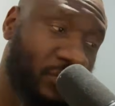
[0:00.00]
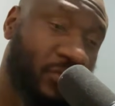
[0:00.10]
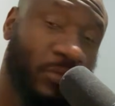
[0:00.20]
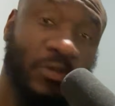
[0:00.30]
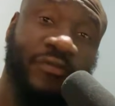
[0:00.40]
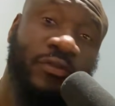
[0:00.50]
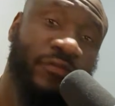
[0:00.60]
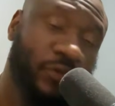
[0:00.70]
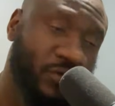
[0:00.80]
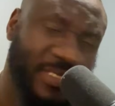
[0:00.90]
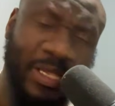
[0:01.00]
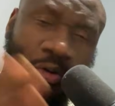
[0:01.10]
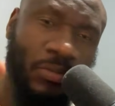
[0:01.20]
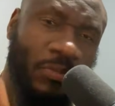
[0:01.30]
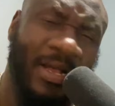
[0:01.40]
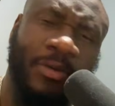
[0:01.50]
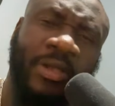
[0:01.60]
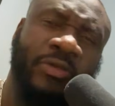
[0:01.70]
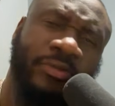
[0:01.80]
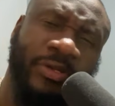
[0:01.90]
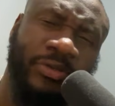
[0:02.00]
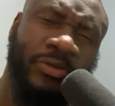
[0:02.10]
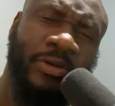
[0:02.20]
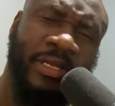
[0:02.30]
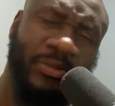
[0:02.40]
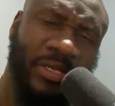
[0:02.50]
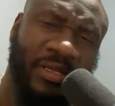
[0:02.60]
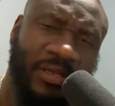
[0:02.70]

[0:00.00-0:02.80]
No more fuel for you. Stay home. Where do you go anyway?